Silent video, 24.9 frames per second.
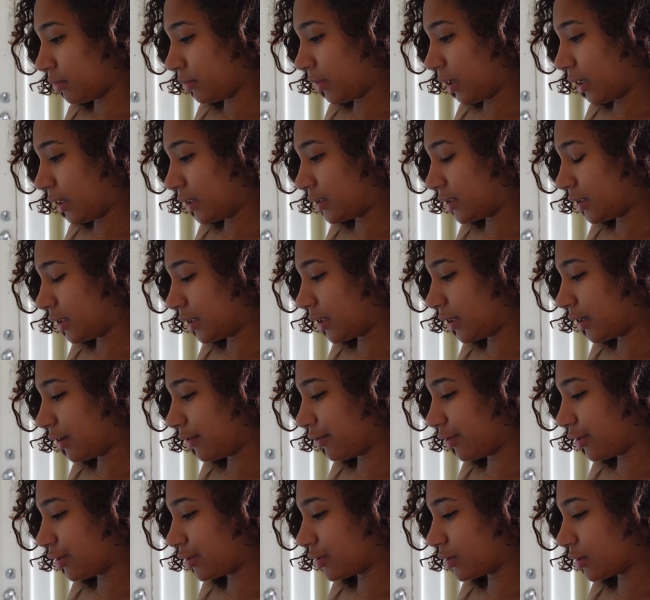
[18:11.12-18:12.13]
I did
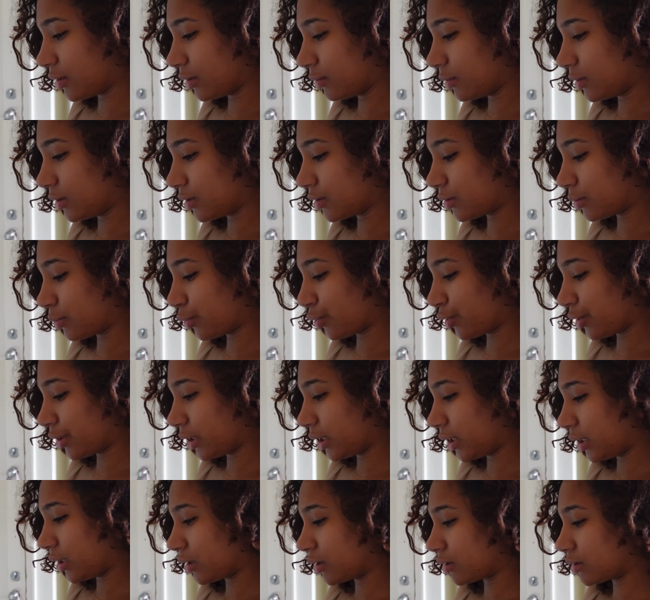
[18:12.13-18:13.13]
give her some this
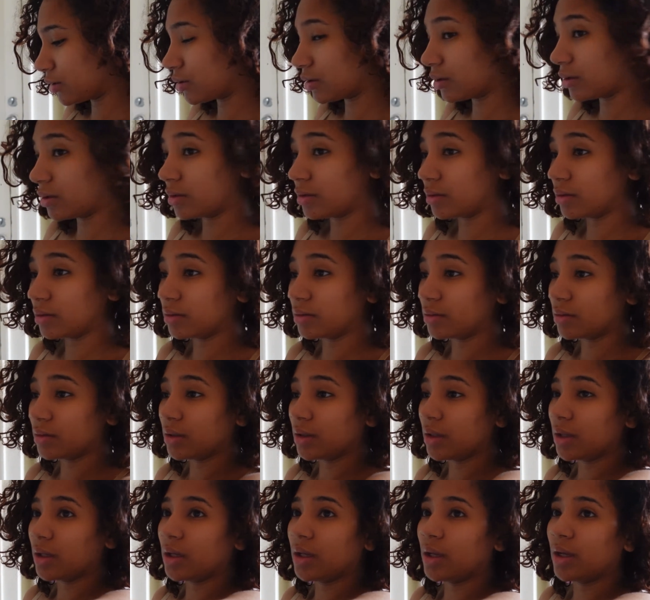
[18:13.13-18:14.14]
morning, so
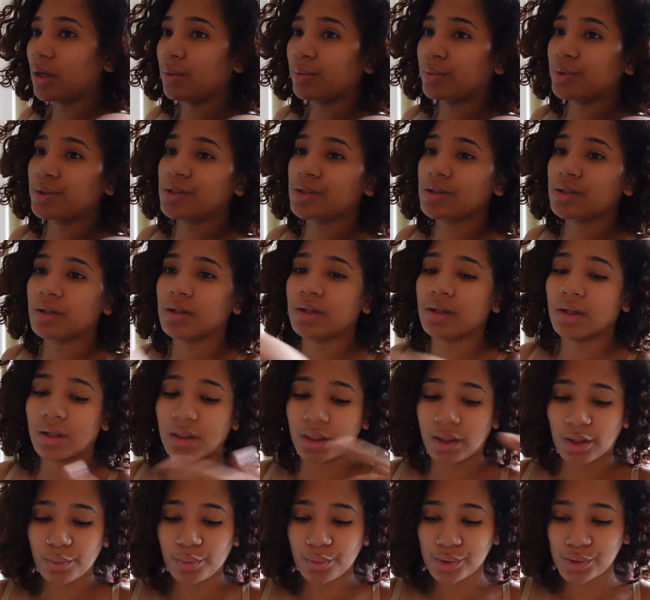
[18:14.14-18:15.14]
it was
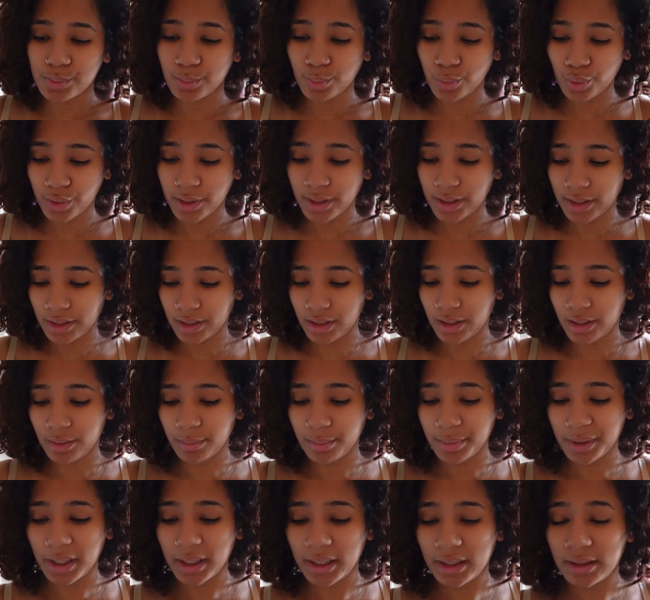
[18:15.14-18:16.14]
there was more in there,
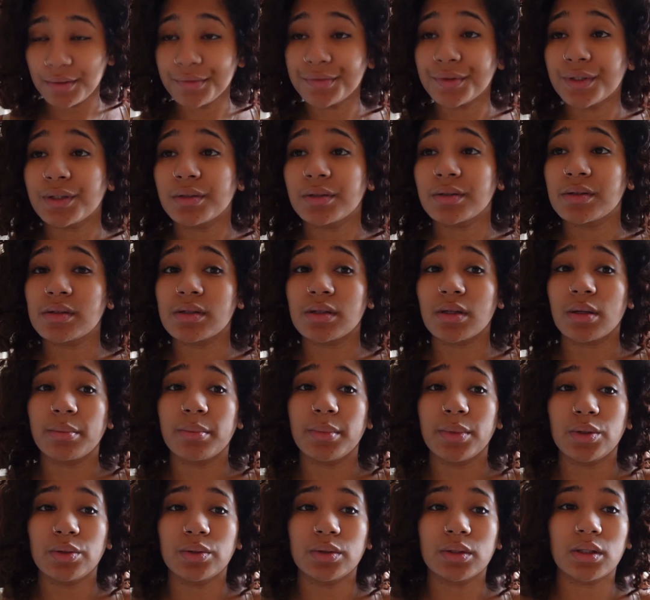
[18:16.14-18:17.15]
but I gave her some
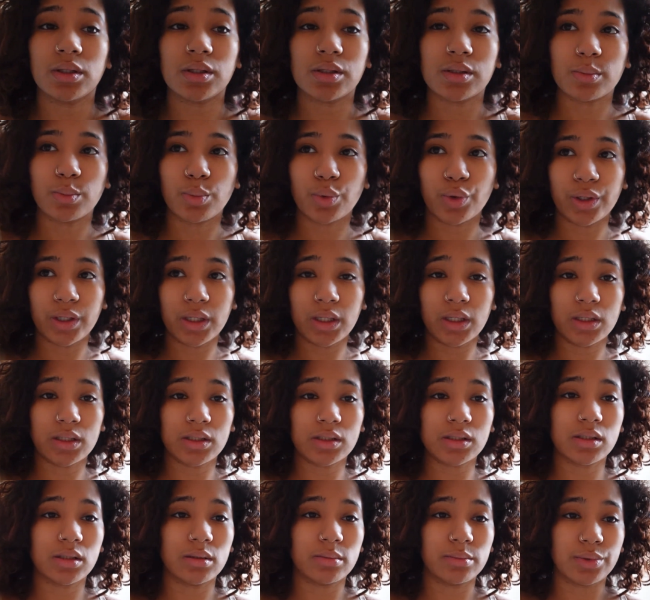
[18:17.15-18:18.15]
milk this morning,
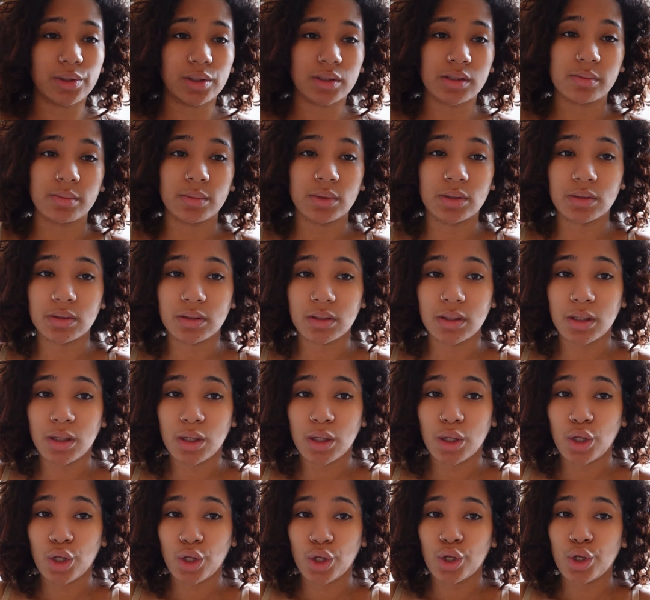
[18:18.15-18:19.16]
some breast milk.
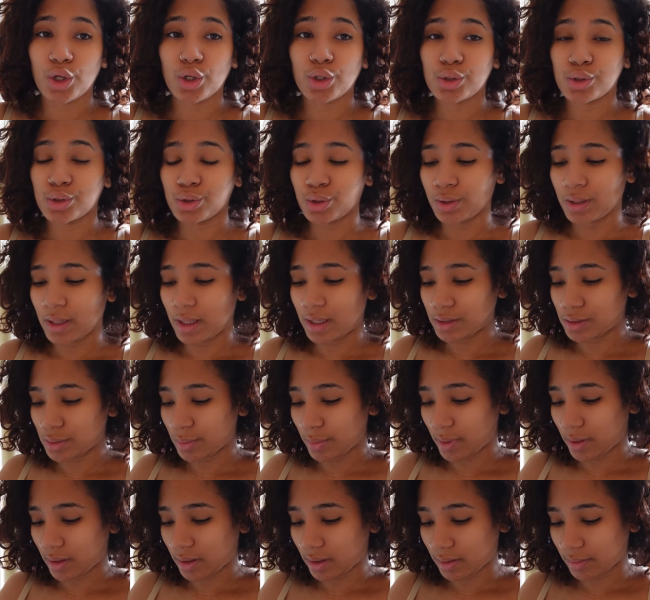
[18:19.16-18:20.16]
So that's
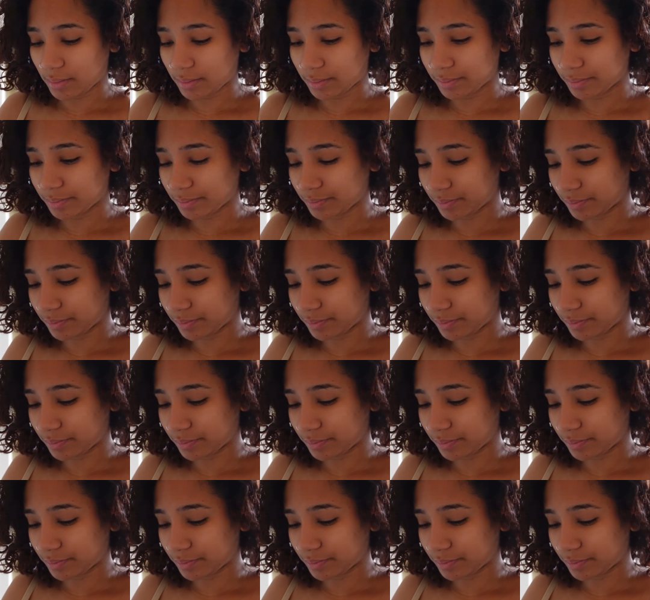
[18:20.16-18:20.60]
why.